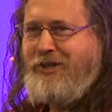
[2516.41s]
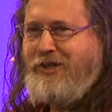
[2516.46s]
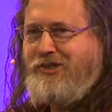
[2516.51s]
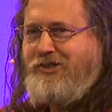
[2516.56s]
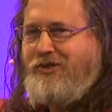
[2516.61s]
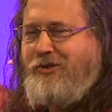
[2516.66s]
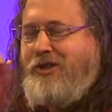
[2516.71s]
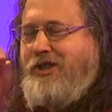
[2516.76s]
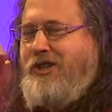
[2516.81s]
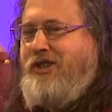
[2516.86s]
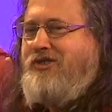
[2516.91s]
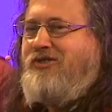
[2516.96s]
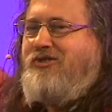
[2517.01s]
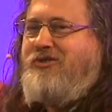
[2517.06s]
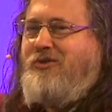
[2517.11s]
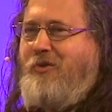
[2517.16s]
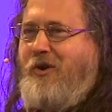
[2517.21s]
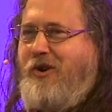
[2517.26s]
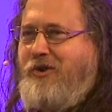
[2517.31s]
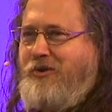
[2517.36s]
So he's the
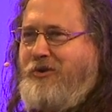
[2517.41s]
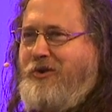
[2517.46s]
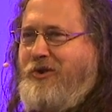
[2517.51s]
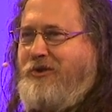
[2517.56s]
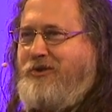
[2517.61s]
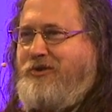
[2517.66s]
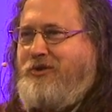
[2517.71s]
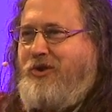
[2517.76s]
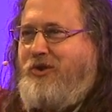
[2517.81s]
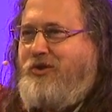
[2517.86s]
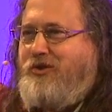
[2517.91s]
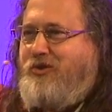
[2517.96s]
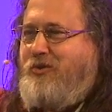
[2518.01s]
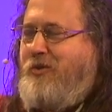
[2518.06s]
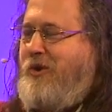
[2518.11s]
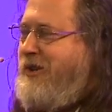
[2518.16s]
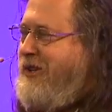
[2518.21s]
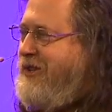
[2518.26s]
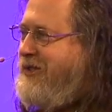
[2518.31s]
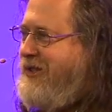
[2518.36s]
one who controls
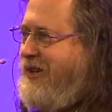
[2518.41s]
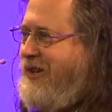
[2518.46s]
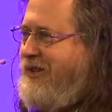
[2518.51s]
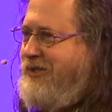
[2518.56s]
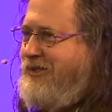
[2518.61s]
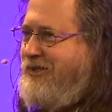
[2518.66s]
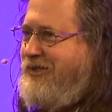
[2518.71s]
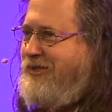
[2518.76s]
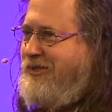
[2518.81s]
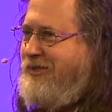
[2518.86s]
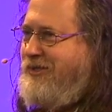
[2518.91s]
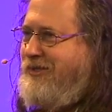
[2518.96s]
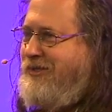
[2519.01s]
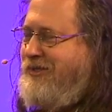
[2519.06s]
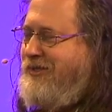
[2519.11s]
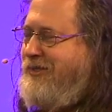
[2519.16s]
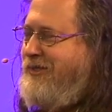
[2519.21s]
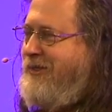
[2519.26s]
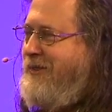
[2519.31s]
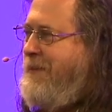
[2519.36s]
what it does.
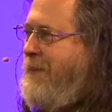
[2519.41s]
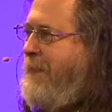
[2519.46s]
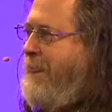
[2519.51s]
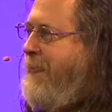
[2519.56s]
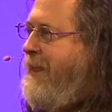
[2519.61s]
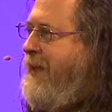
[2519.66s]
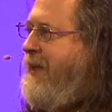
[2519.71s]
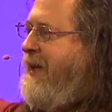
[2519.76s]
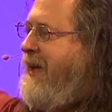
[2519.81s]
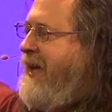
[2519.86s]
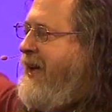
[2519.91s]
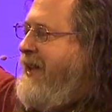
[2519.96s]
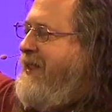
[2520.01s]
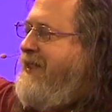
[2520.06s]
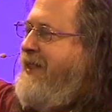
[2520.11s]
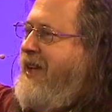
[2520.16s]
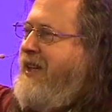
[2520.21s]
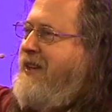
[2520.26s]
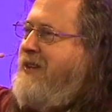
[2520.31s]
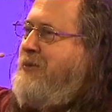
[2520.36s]
And
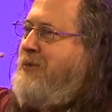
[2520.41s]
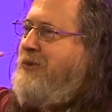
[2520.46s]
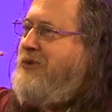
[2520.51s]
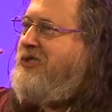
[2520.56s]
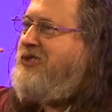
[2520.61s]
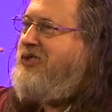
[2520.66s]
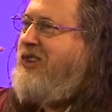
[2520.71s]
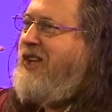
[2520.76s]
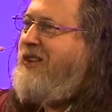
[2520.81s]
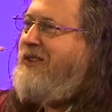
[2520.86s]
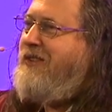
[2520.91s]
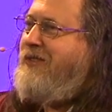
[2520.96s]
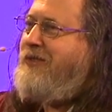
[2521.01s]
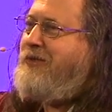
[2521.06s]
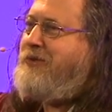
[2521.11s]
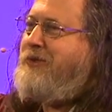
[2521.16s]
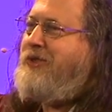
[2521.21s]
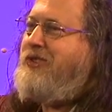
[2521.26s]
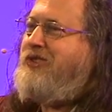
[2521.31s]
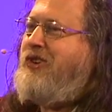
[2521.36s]
then it will send the
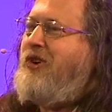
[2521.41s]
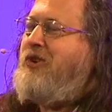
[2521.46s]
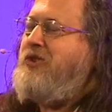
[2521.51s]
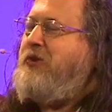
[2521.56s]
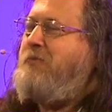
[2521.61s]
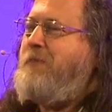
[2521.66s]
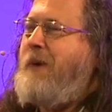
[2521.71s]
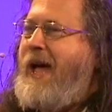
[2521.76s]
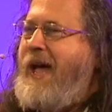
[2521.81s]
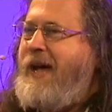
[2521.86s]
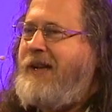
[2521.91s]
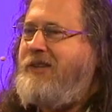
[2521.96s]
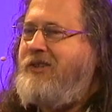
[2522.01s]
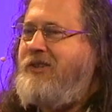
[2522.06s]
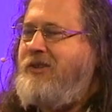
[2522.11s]
results back to